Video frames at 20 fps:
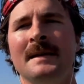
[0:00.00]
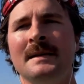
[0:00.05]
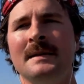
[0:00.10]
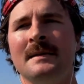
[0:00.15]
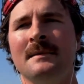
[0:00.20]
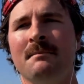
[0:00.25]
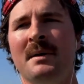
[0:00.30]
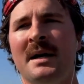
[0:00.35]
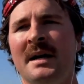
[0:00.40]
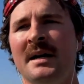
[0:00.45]

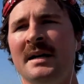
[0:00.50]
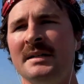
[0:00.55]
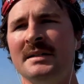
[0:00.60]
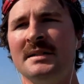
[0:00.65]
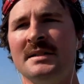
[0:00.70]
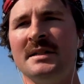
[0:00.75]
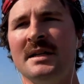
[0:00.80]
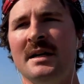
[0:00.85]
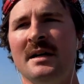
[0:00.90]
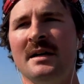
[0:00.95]
buys
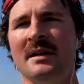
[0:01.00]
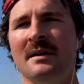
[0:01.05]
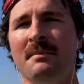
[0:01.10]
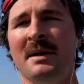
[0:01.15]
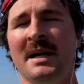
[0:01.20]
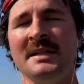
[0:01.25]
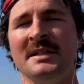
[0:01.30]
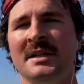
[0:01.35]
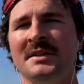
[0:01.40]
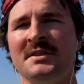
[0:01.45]

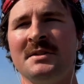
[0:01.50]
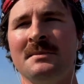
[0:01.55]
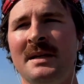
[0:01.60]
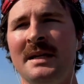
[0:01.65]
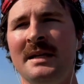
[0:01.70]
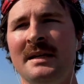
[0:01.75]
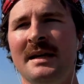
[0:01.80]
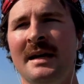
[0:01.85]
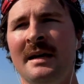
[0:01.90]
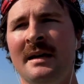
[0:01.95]
tons of
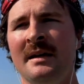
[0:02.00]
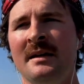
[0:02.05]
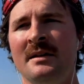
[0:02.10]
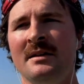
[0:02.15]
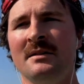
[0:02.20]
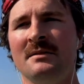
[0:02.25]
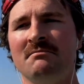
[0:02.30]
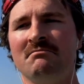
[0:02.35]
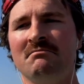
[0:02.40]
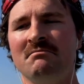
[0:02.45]
meat, and
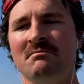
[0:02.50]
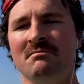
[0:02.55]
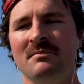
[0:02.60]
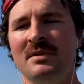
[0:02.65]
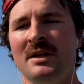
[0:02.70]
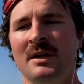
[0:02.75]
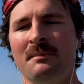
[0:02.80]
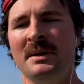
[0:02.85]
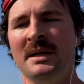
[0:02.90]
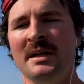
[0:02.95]

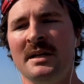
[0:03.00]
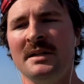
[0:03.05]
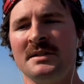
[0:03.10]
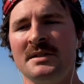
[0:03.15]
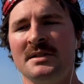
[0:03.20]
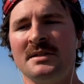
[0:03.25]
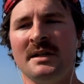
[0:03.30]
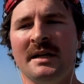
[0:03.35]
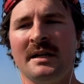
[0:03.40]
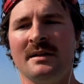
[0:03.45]

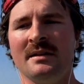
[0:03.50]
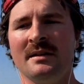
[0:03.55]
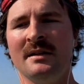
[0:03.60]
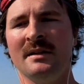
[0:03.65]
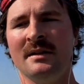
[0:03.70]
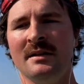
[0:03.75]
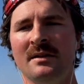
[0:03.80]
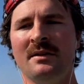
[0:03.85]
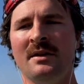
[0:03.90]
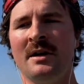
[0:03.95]
because like
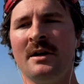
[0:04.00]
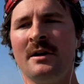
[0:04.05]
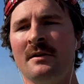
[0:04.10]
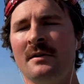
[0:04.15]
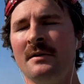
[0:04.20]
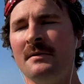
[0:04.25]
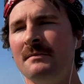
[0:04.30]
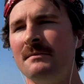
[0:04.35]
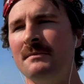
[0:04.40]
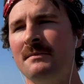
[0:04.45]

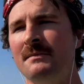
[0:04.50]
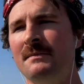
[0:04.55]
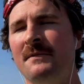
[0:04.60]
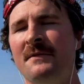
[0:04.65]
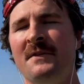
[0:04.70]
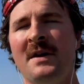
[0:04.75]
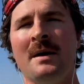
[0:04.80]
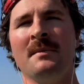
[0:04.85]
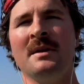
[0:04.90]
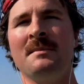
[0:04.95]
their
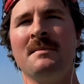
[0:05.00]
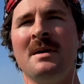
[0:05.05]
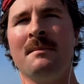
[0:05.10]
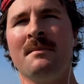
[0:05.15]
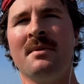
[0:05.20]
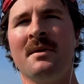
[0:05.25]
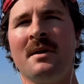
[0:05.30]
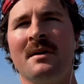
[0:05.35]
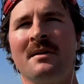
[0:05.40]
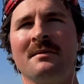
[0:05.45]
family
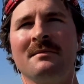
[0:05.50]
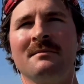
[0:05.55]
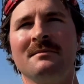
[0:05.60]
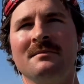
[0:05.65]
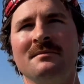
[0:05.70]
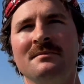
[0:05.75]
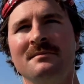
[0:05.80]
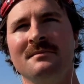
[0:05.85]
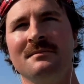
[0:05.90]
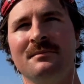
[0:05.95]
member
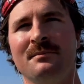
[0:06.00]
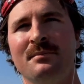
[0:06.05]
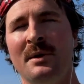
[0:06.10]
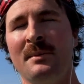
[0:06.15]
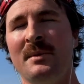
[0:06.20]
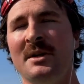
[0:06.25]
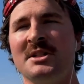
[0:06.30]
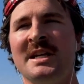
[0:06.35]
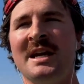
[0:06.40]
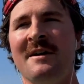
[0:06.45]
pretty
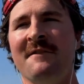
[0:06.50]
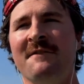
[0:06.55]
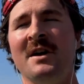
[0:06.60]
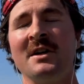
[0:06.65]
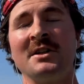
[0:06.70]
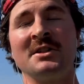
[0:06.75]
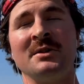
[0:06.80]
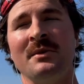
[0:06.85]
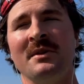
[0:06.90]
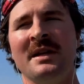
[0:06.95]
much can't
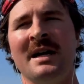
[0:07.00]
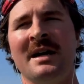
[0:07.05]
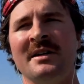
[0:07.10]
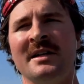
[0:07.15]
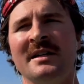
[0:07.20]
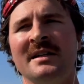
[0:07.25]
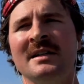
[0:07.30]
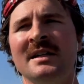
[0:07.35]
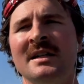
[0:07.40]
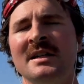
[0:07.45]
function without
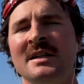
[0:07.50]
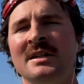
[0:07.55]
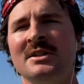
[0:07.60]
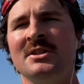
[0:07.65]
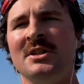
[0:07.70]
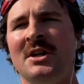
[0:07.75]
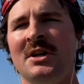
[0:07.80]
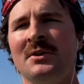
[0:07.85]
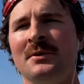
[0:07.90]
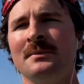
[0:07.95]
it.
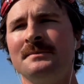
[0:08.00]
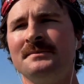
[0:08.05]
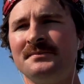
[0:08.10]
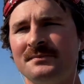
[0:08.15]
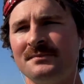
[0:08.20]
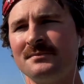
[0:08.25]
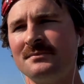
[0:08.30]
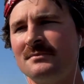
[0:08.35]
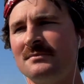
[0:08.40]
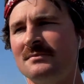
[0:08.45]
So
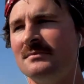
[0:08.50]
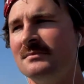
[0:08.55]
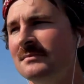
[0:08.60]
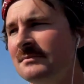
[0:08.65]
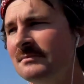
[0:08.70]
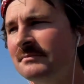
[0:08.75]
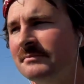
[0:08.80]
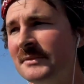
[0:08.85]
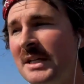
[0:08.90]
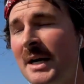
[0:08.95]

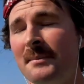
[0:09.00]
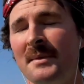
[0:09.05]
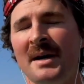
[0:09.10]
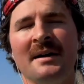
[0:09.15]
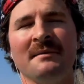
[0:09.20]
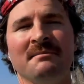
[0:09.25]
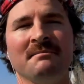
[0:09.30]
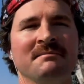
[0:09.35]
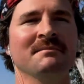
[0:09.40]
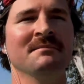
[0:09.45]
I'm
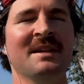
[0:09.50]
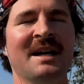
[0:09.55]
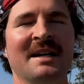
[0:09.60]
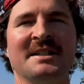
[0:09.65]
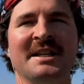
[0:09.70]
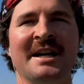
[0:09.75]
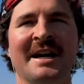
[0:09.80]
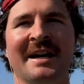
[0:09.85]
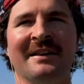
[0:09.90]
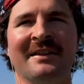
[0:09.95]
not
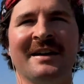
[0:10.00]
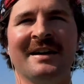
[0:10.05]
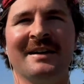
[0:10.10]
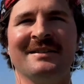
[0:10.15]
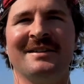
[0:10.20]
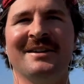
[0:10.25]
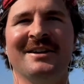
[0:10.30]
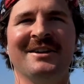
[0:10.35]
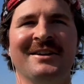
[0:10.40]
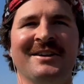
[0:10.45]
saying that
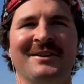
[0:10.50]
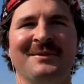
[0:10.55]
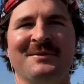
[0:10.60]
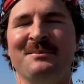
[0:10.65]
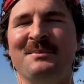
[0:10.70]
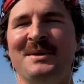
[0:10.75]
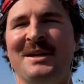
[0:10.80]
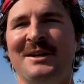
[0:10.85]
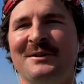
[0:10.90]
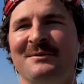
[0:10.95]

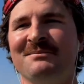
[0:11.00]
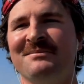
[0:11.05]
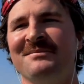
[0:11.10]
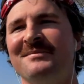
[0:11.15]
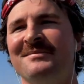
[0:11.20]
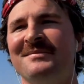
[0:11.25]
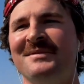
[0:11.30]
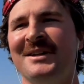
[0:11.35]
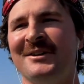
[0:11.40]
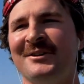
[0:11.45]
meat,
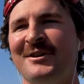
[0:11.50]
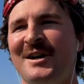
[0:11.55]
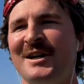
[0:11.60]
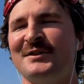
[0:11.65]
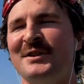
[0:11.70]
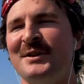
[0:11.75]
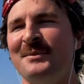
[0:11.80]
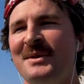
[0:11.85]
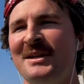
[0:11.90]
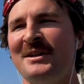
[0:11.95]

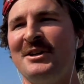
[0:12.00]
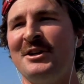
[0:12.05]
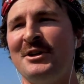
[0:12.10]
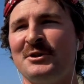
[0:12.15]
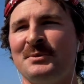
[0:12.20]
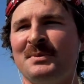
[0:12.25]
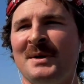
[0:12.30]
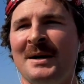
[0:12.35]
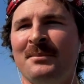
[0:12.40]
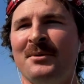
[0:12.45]
grass-fed meat cures
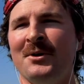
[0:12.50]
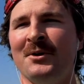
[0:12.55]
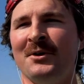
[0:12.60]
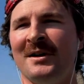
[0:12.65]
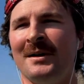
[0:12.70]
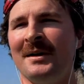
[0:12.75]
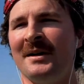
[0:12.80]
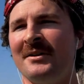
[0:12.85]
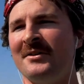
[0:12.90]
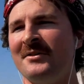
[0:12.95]
bipolar.
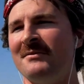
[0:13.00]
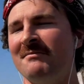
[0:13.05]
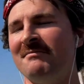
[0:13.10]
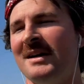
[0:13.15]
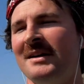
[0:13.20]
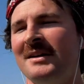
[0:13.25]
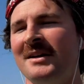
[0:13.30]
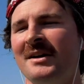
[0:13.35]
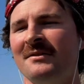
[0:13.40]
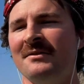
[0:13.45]
I don't,
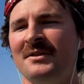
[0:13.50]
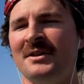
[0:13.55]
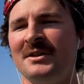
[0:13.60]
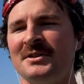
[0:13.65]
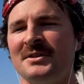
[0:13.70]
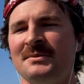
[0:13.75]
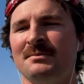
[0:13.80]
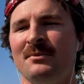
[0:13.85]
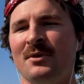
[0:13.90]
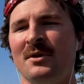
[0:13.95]

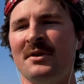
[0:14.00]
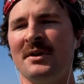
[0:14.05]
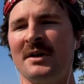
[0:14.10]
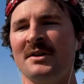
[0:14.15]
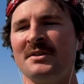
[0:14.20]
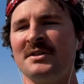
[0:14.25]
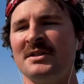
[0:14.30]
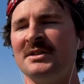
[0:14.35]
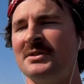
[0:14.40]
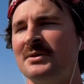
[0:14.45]
there's more that
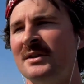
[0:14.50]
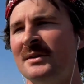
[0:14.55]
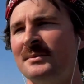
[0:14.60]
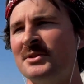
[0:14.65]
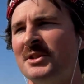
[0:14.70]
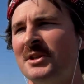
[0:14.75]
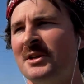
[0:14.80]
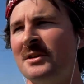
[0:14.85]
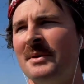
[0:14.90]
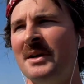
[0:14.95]
goes into it, I'm
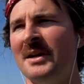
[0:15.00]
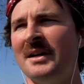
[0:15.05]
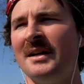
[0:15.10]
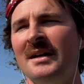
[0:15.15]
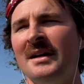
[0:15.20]
sure, but